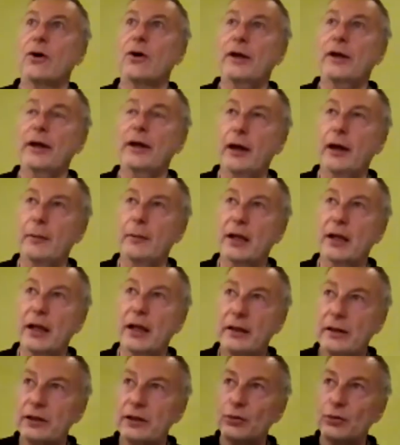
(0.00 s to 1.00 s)
okay, I'm
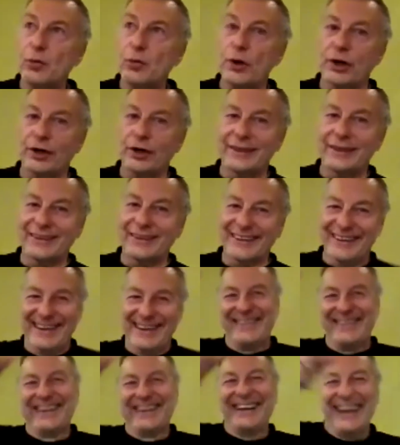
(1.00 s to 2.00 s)
glad this worked.
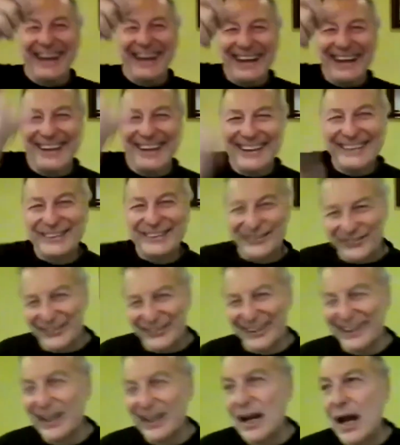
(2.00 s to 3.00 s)
I'm glad this
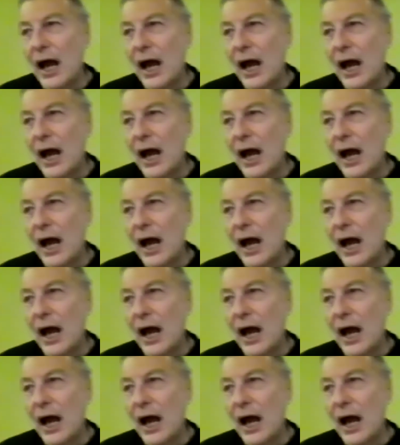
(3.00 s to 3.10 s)
worked.